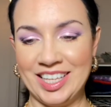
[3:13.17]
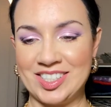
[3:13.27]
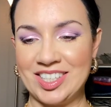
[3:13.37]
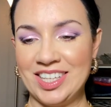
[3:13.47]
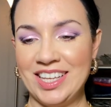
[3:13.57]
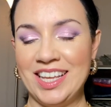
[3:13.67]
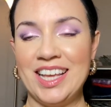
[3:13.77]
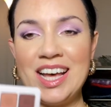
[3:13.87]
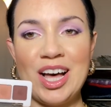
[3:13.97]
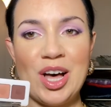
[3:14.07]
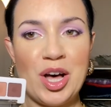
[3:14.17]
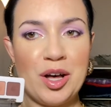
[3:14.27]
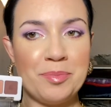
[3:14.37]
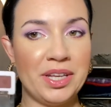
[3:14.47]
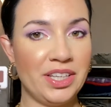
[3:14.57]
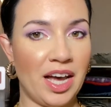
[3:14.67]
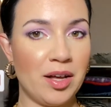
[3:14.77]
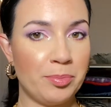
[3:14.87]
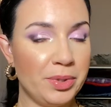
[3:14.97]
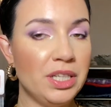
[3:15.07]
is. Um, yeah,
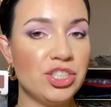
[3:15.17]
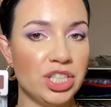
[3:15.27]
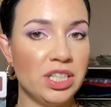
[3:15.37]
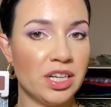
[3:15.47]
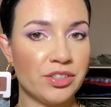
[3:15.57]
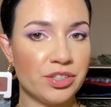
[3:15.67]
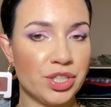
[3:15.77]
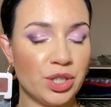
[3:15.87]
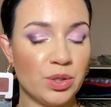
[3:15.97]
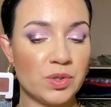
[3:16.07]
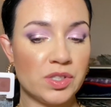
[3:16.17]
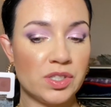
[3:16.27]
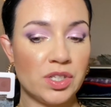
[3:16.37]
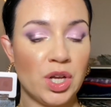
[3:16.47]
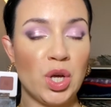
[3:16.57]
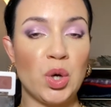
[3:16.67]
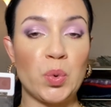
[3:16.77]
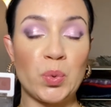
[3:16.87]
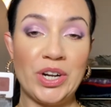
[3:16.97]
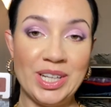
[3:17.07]
peachy undertones,
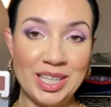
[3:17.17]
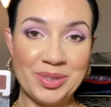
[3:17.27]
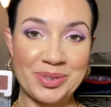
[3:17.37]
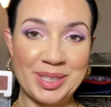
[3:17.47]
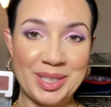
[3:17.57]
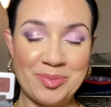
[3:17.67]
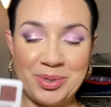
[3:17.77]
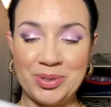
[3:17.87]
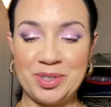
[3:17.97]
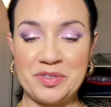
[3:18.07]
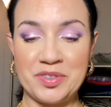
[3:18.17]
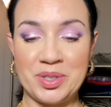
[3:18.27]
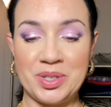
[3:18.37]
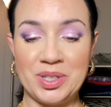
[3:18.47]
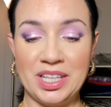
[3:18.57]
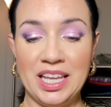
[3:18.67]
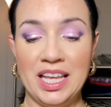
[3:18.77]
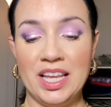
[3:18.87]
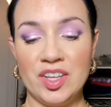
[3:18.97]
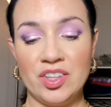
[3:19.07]
really, really beautiful.
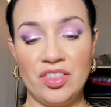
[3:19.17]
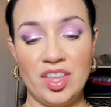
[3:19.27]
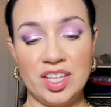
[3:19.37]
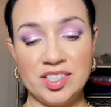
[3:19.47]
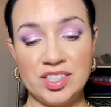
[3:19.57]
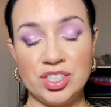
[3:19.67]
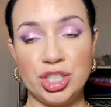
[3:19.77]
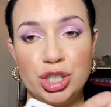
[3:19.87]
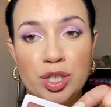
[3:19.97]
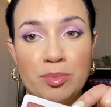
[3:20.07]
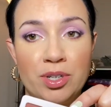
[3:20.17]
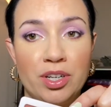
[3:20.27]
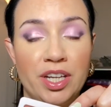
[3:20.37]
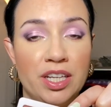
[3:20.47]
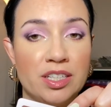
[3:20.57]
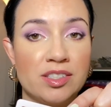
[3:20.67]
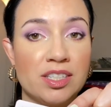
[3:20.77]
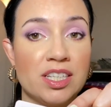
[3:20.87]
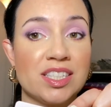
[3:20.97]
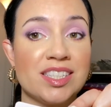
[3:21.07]
This shimmer is
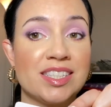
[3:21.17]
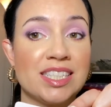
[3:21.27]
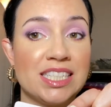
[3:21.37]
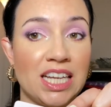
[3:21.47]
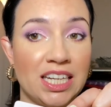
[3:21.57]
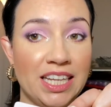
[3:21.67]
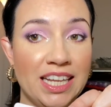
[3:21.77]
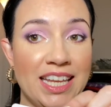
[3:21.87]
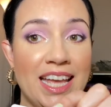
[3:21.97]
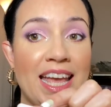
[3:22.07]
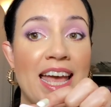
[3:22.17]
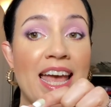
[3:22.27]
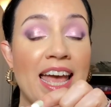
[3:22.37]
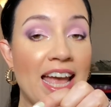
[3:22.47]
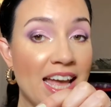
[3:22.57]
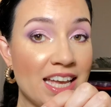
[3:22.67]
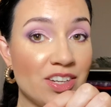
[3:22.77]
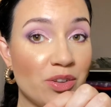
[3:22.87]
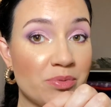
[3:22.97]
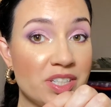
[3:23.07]
stunning.
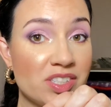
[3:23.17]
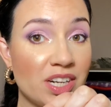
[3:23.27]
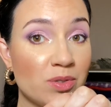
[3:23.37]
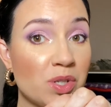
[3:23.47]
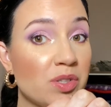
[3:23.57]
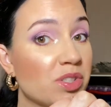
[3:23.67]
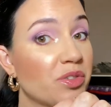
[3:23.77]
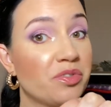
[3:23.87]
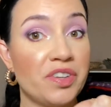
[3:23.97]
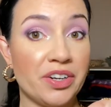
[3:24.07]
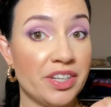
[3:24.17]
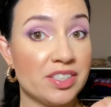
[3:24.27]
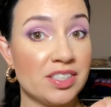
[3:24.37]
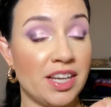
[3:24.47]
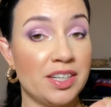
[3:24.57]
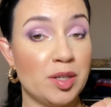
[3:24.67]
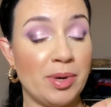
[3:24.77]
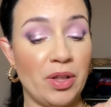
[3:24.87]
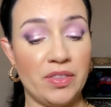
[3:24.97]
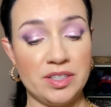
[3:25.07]
And the reason I was also very excited
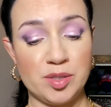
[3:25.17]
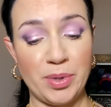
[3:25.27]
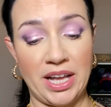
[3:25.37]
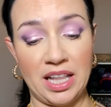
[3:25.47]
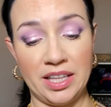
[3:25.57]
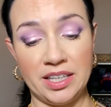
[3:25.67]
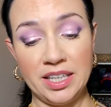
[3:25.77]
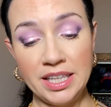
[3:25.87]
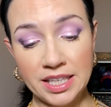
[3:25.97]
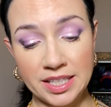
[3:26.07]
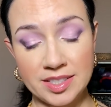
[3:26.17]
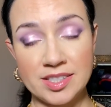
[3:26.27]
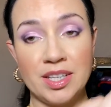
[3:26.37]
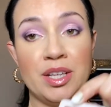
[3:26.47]
about this palette is